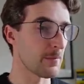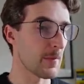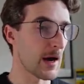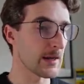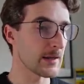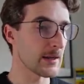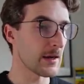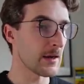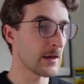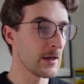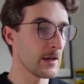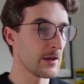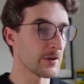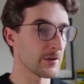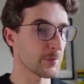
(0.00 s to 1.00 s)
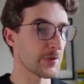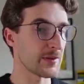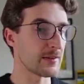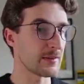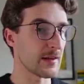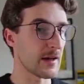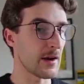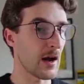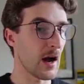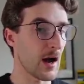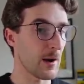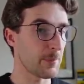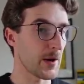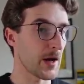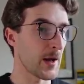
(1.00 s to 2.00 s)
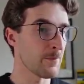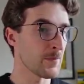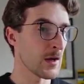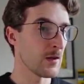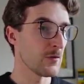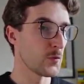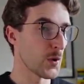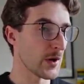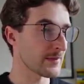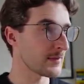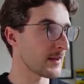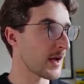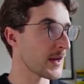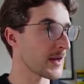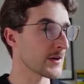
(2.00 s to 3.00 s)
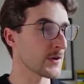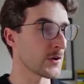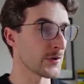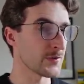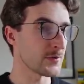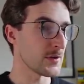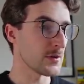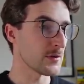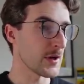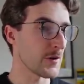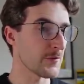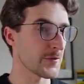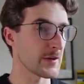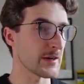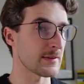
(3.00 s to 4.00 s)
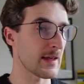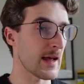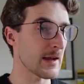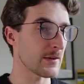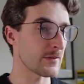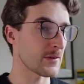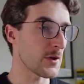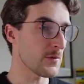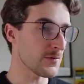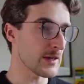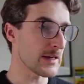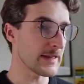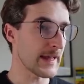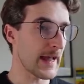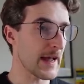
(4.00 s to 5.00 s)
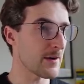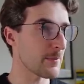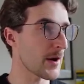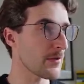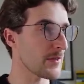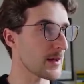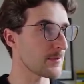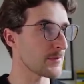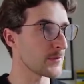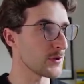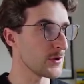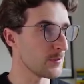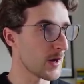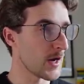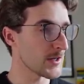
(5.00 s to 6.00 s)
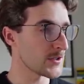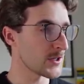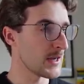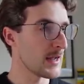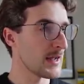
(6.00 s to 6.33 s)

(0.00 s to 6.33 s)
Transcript: Micah looks pretty done. Harper, Voissard and Costu go for an attack. Don't really care about them too much.